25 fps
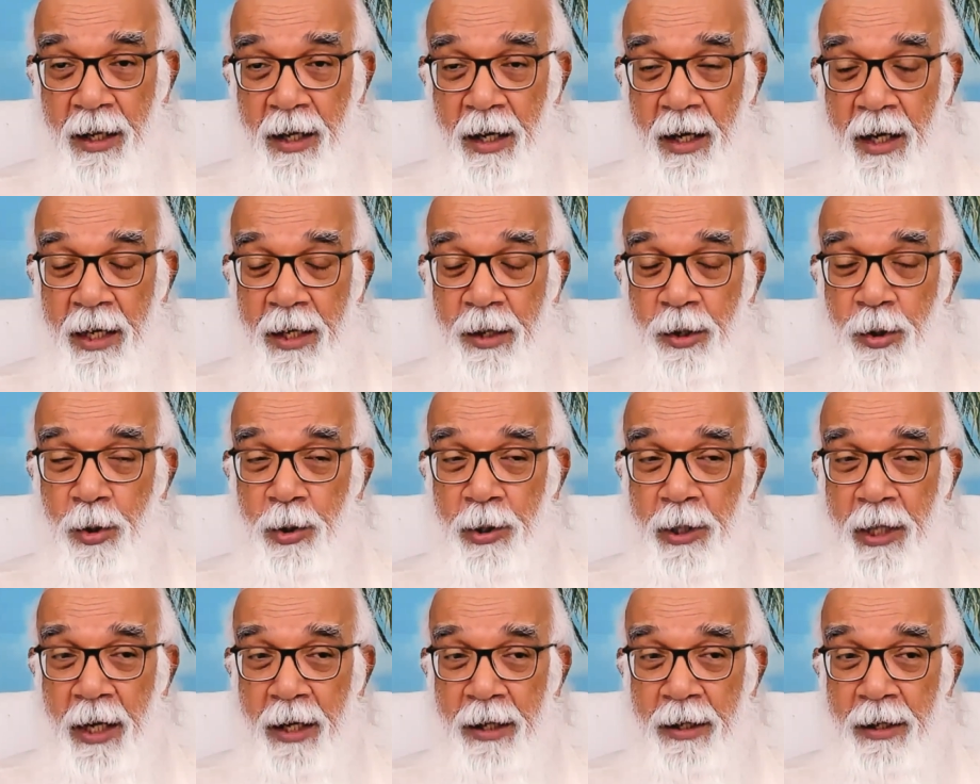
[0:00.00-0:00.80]
I know
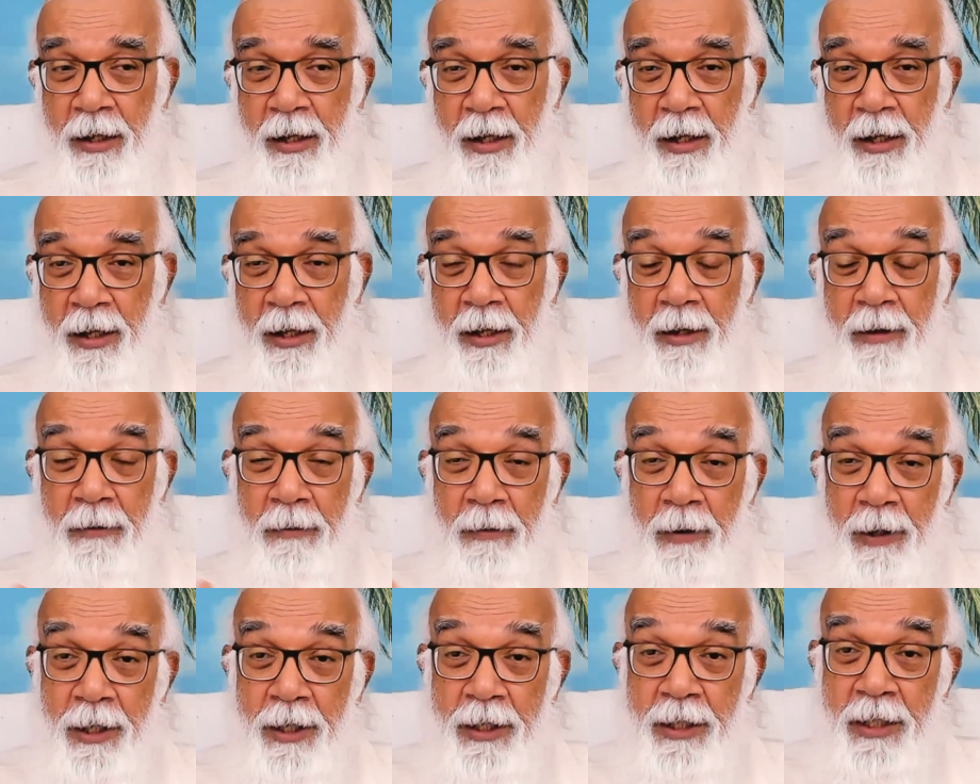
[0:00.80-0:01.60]
that.
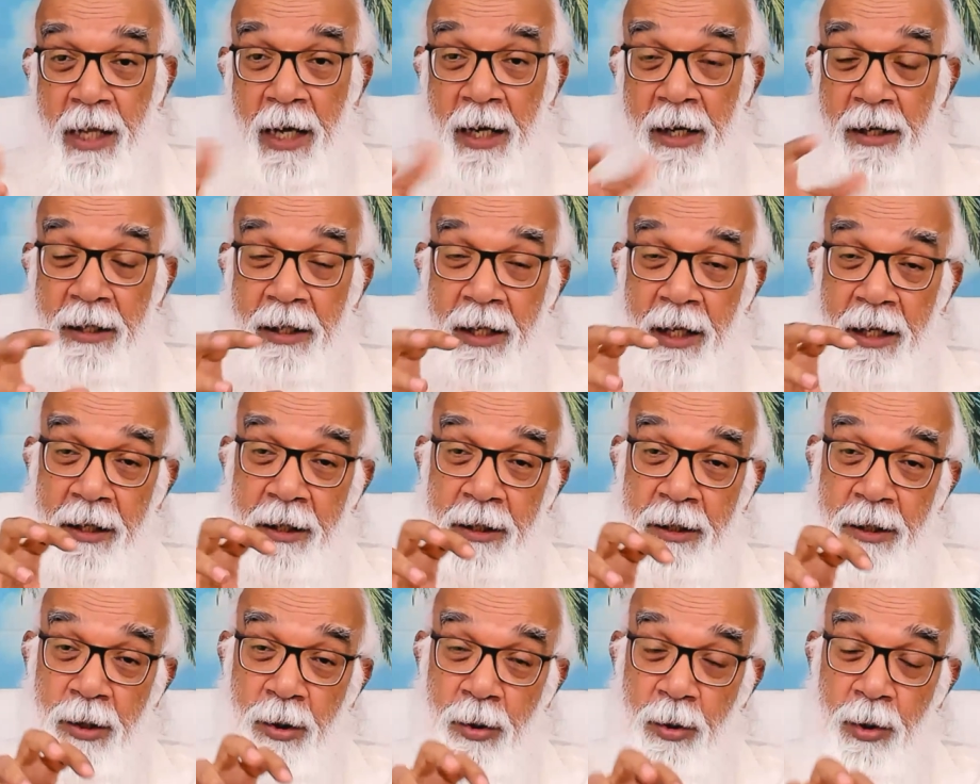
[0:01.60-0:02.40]
What is that? That
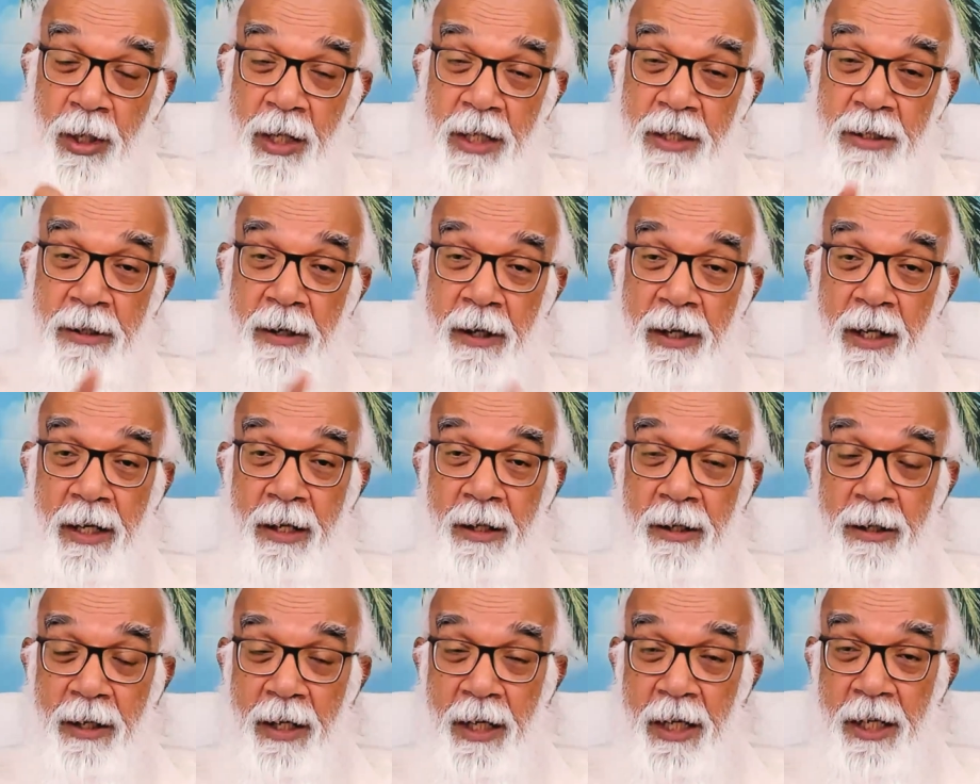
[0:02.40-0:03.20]
is known as
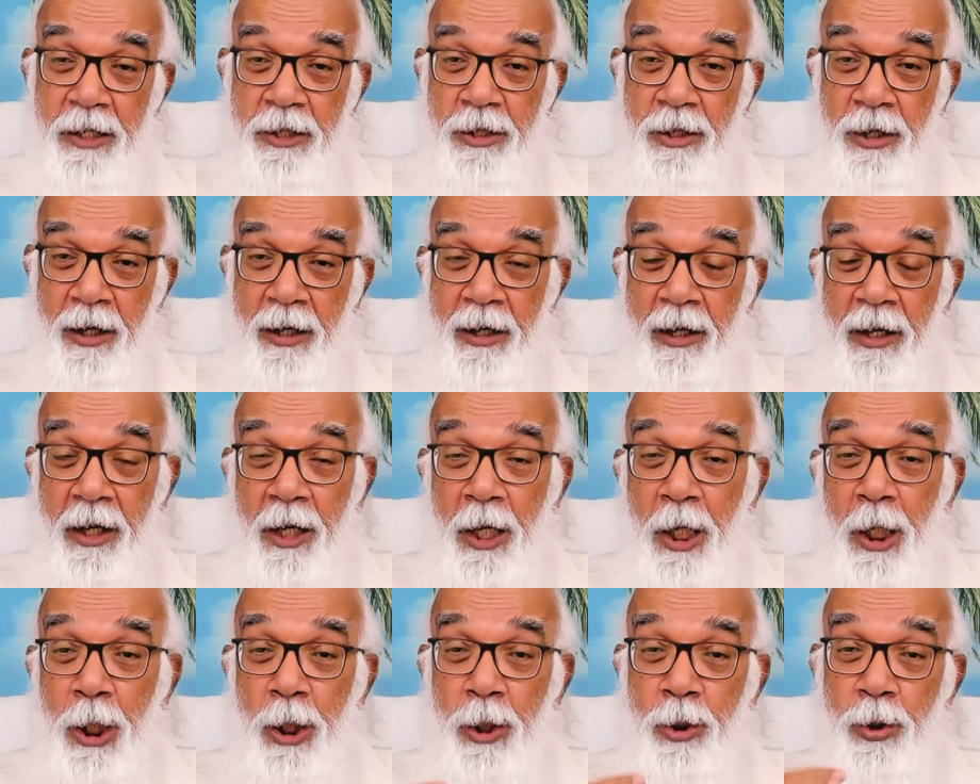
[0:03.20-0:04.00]
recognition.
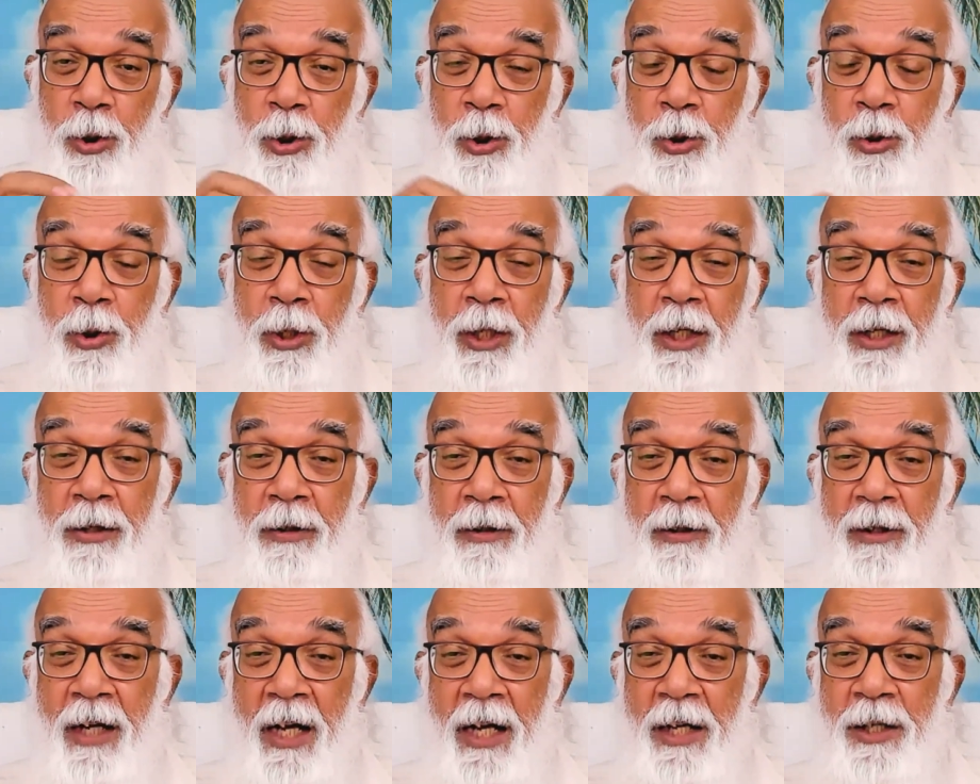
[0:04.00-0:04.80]
Do you
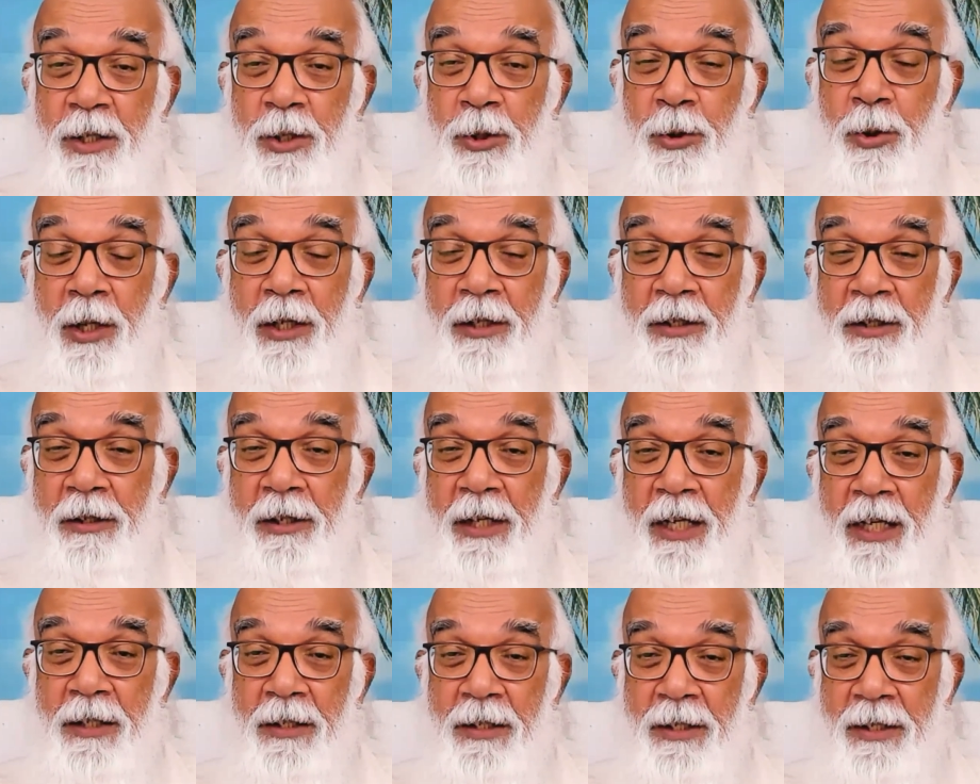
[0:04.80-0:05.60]
recognize you are the
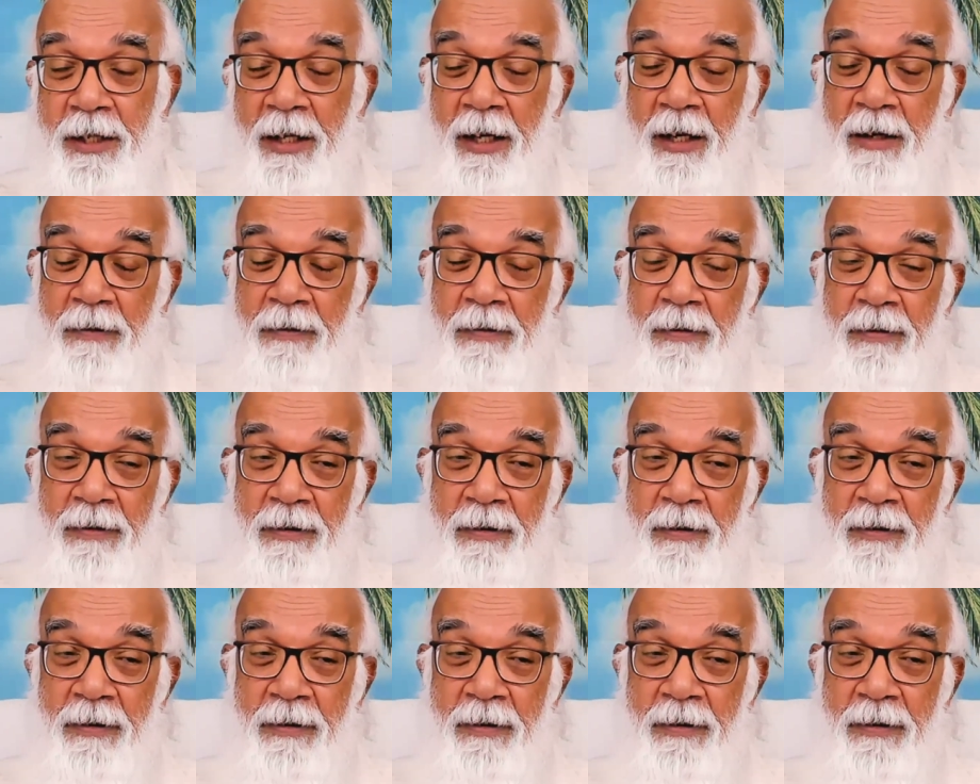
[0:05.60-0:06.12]
real self,